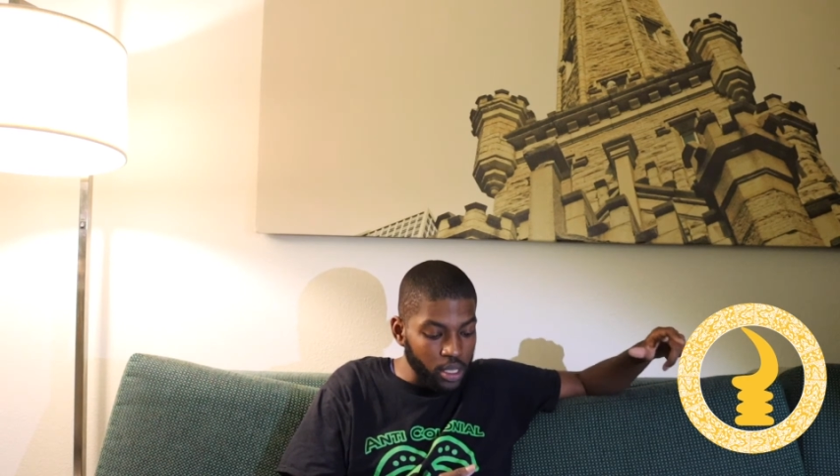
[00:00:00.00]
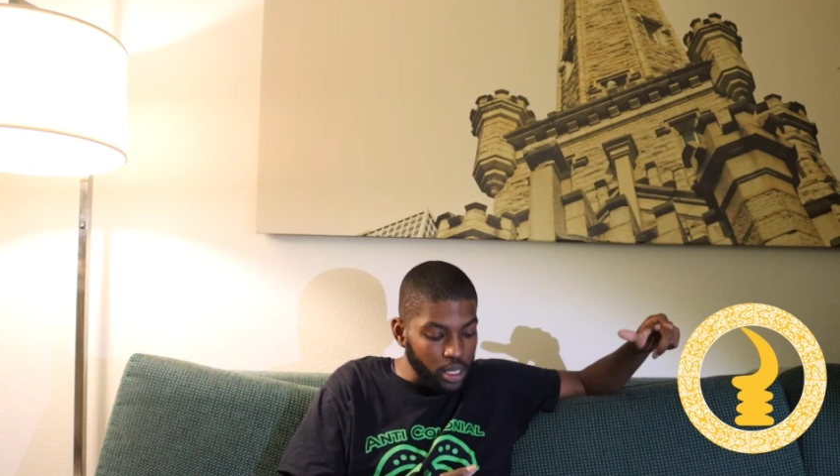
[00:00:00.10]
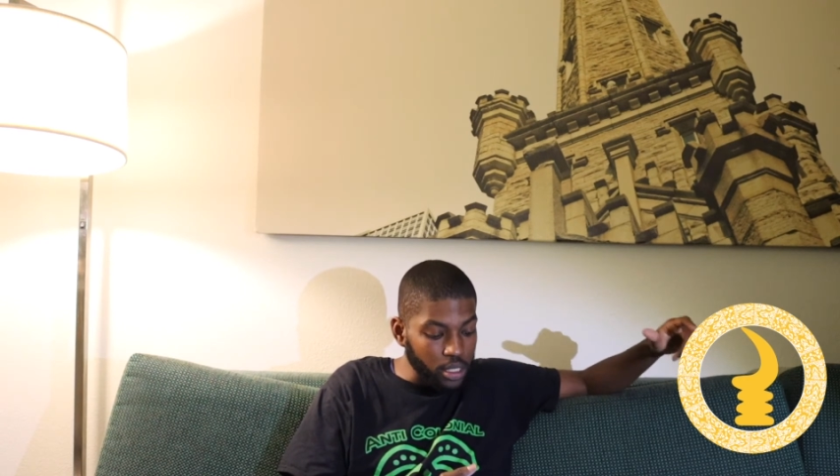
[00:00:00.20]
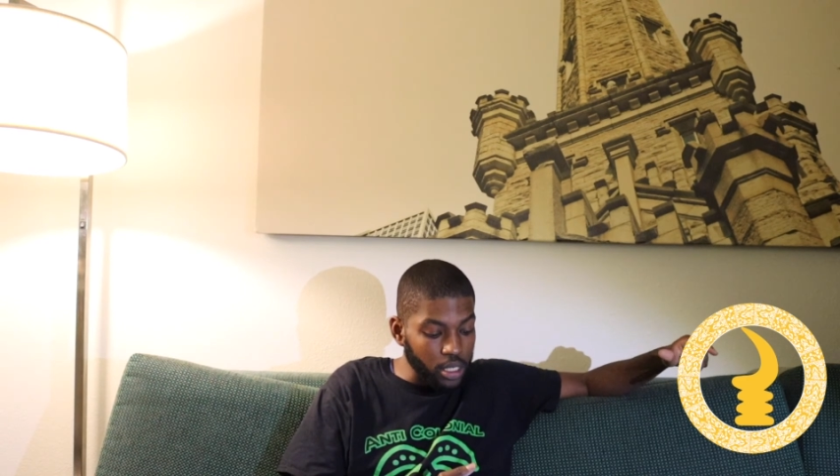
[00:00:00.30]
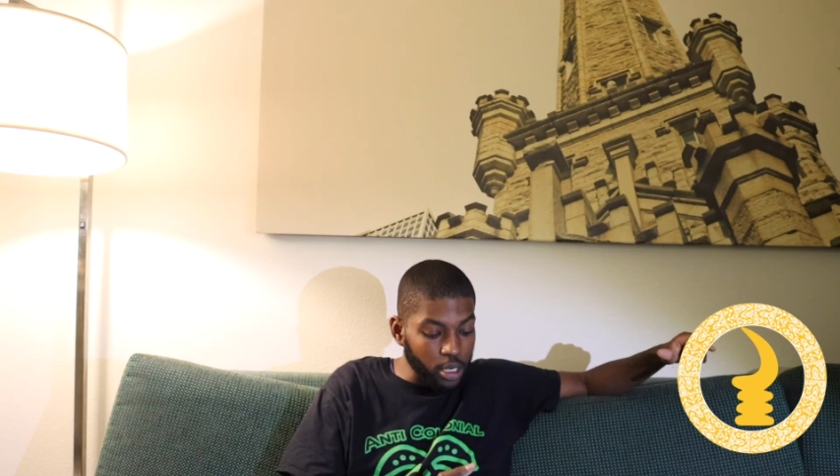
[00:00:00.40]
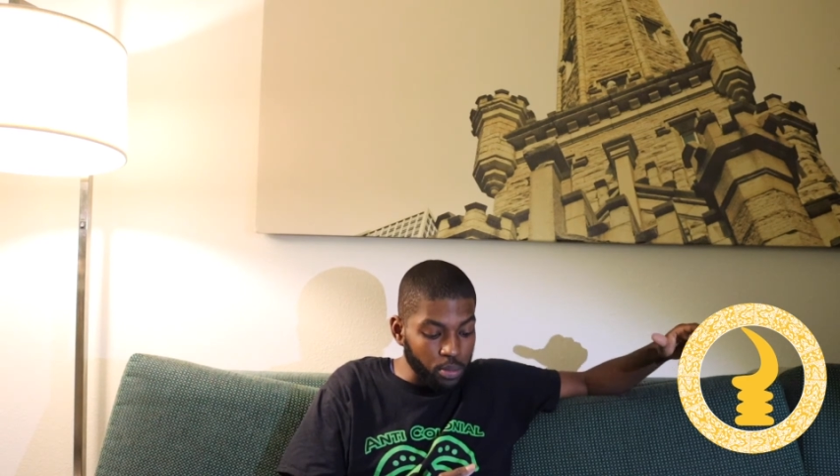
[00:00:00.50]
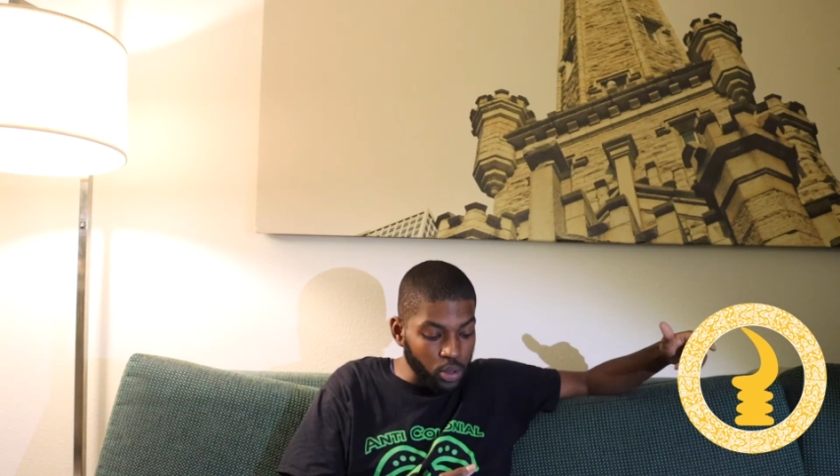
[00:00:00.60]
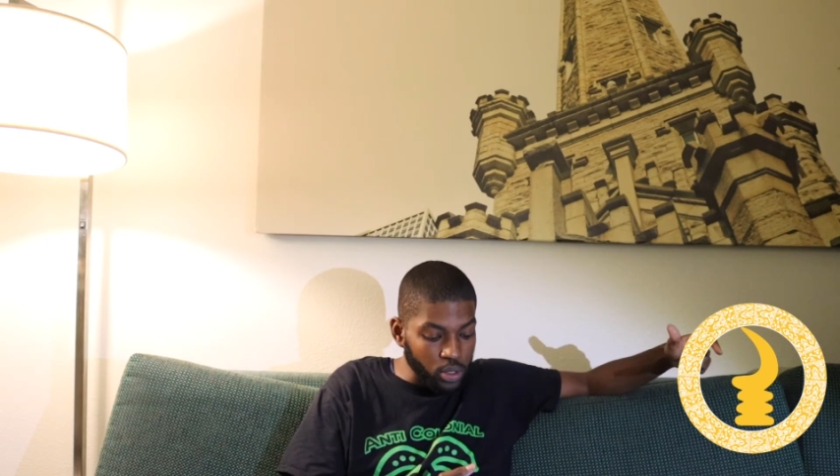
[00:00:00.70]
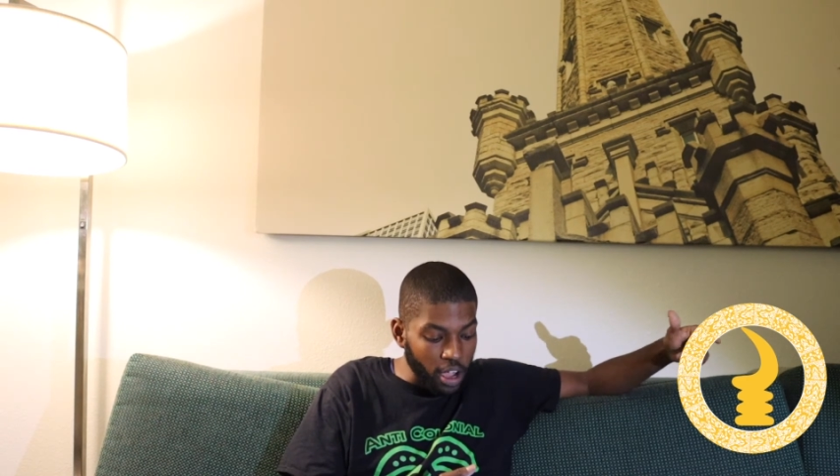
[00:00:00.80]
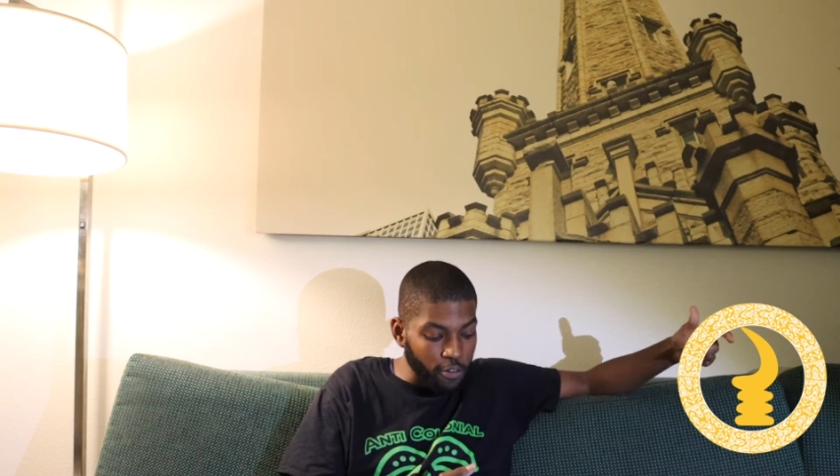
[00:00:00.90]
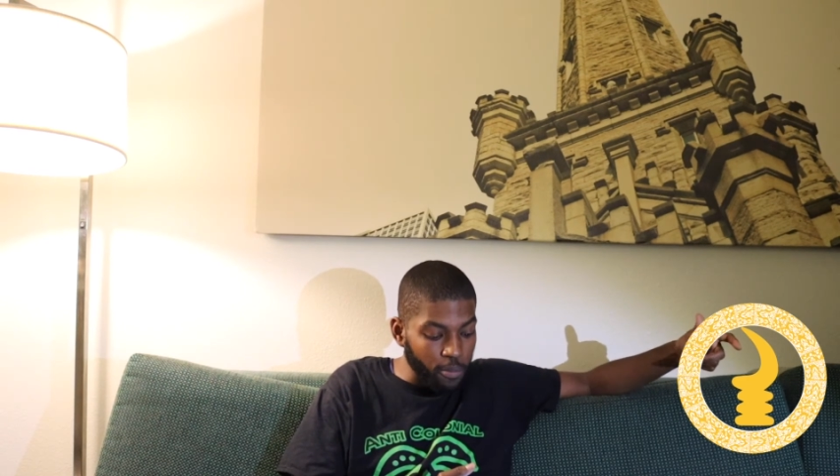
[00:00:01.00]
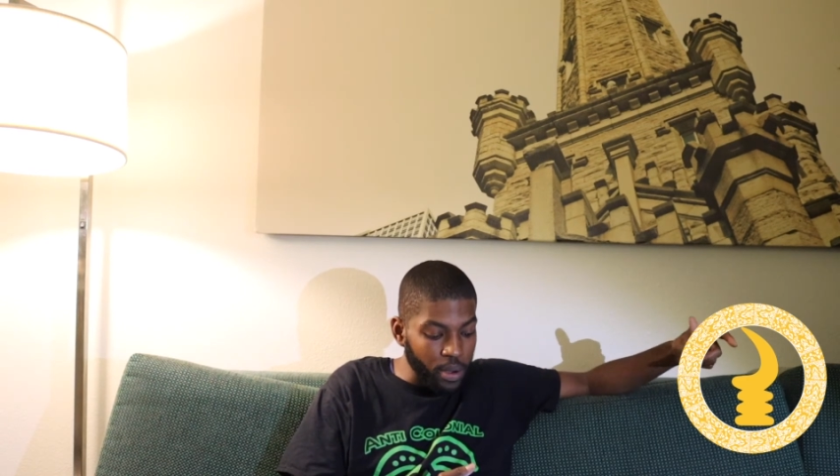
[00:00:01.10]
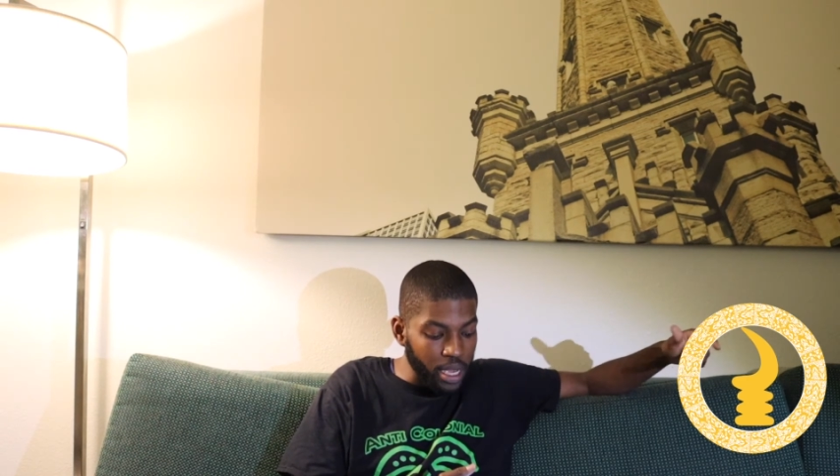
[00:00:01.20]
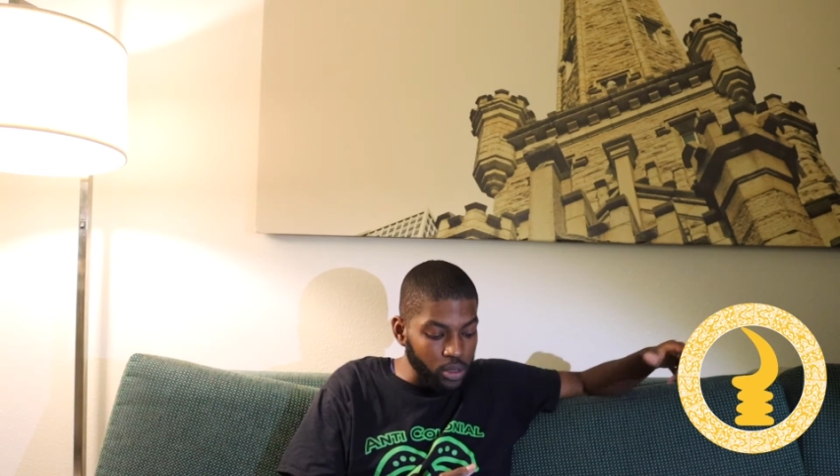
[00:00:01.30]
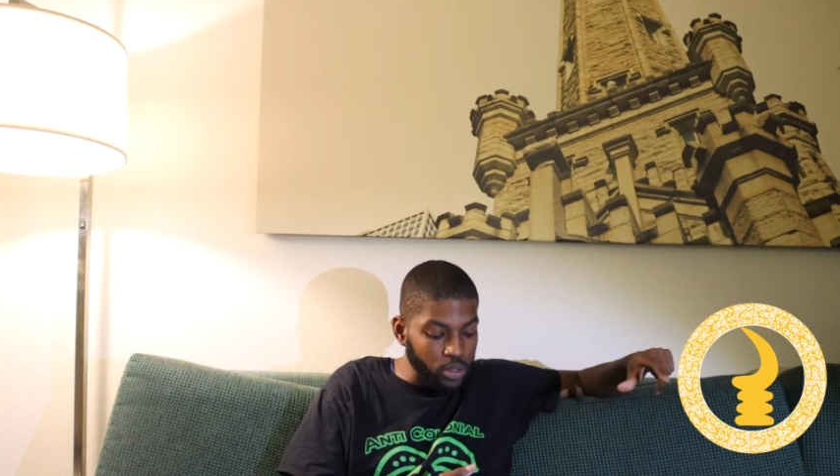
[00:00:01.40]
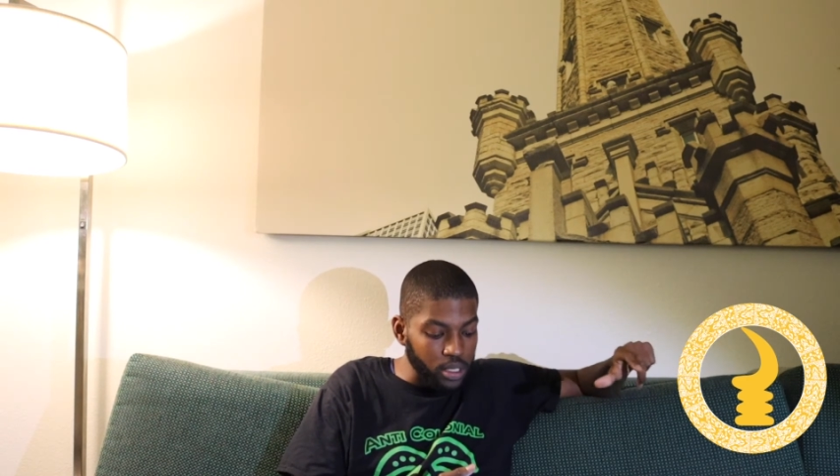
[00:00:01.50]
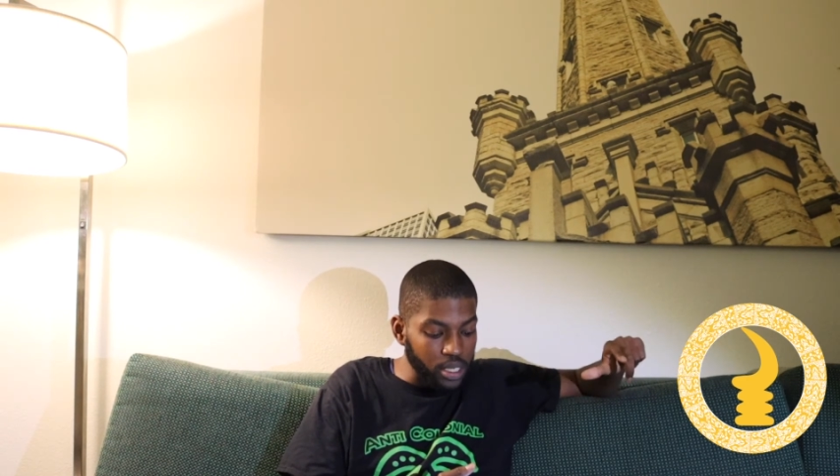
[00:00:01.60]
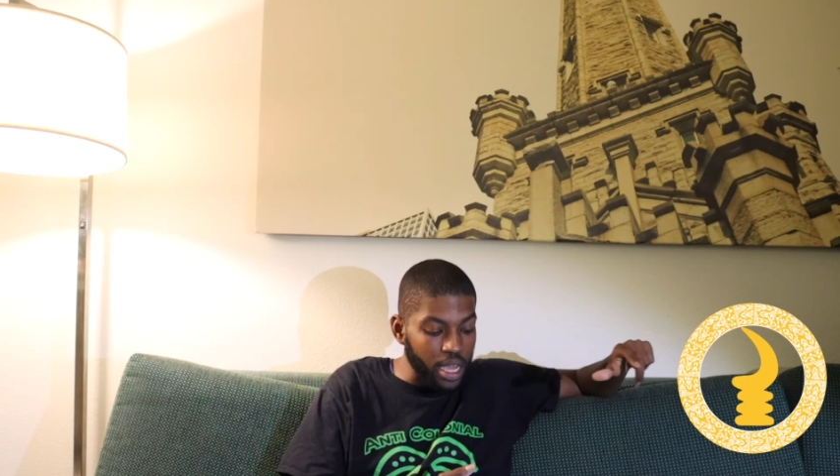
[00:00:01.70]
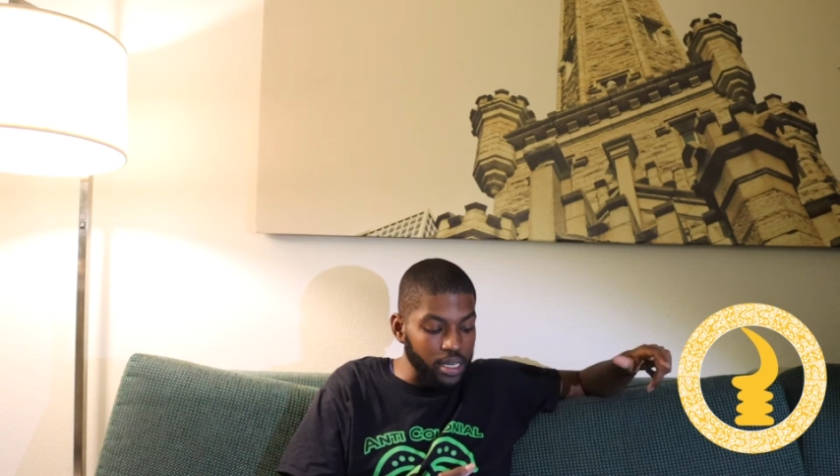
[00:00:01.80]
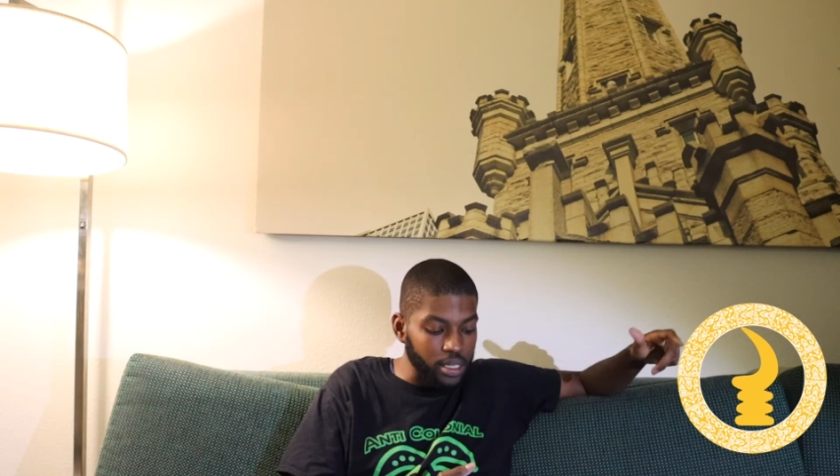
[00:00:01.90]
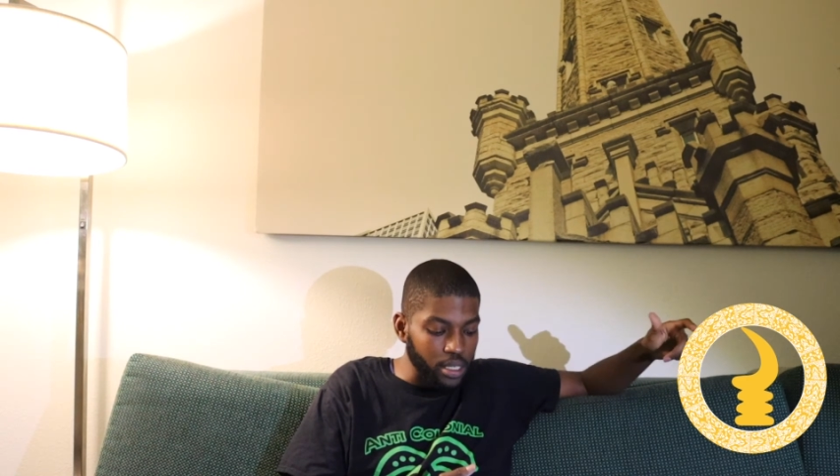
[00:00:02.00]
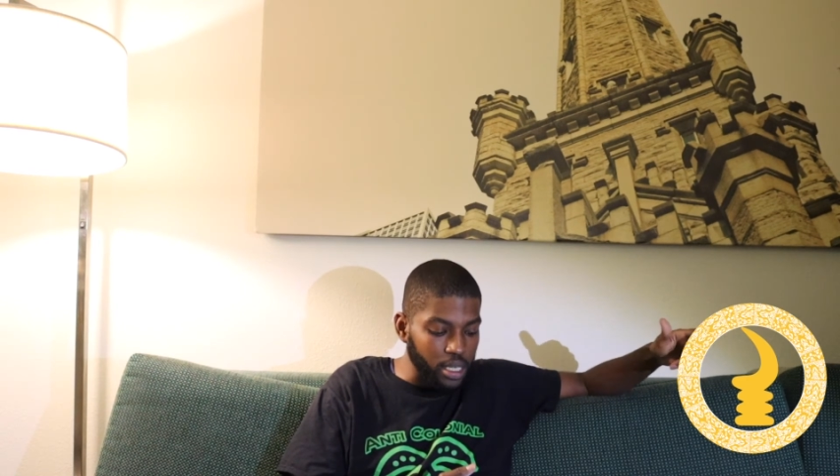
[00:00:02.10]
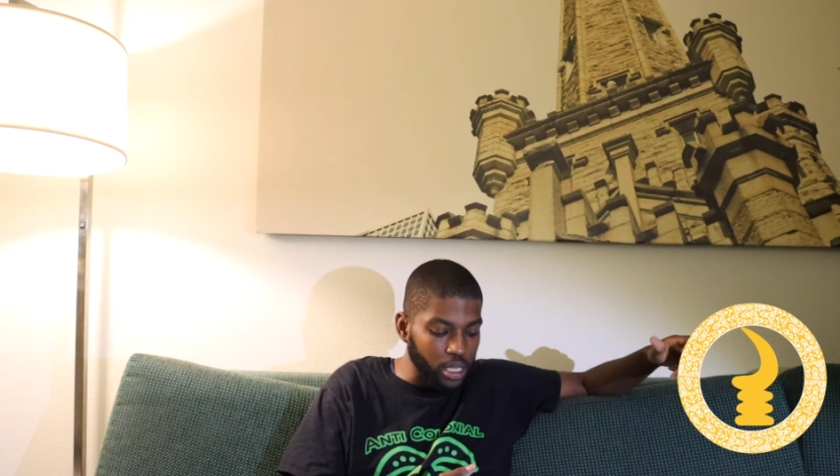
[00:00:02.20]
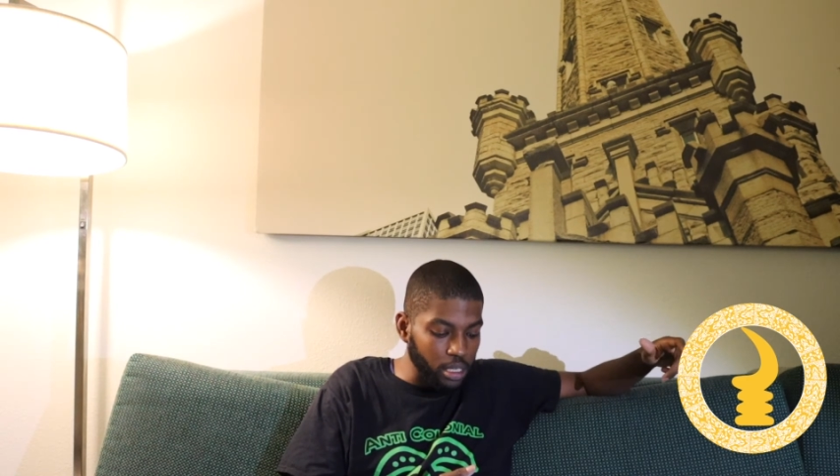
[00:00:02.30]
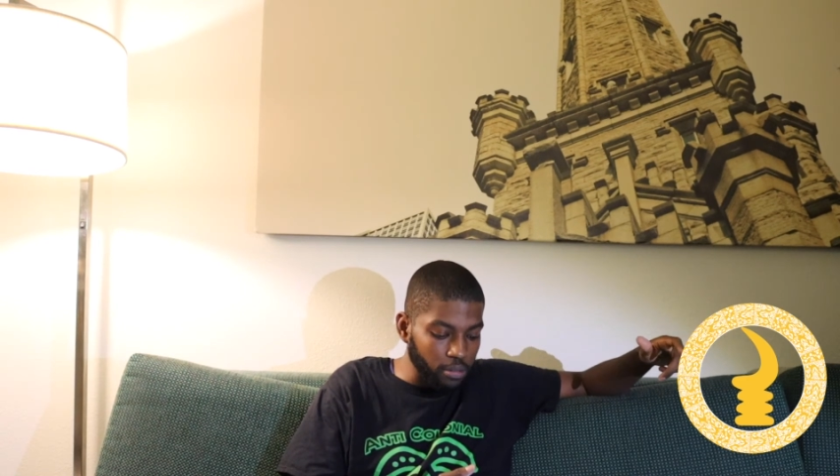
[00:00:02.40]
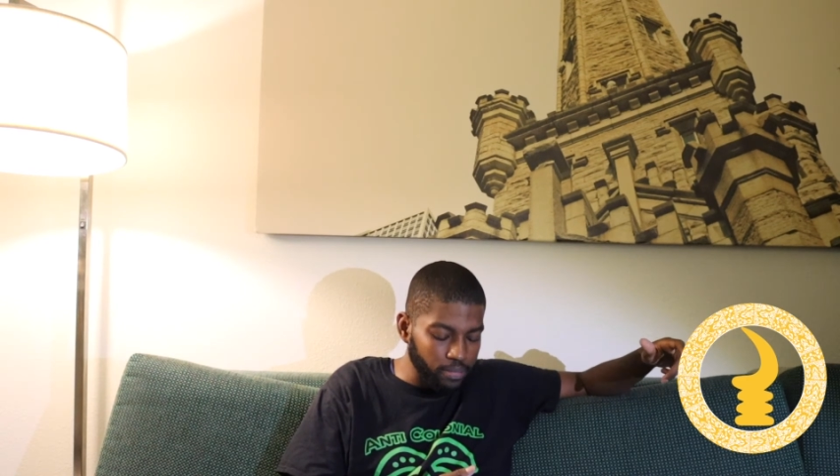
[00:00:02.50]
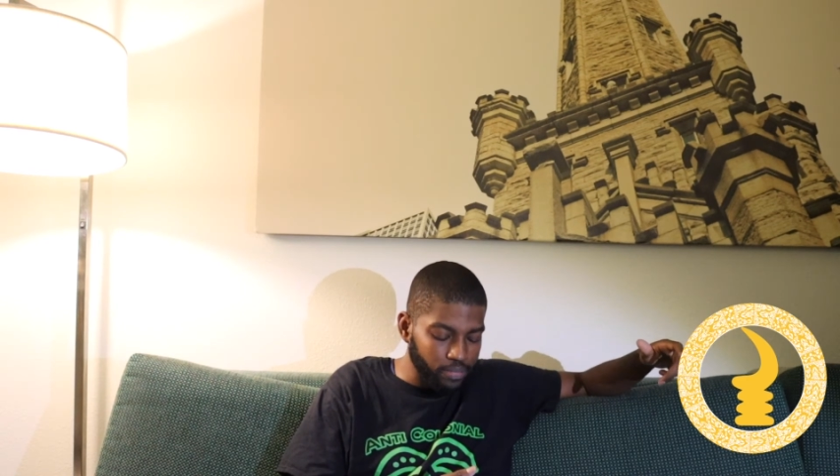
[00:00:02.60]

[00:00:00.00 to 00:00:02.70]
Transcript: is in the blue duffel bag you decided to leave.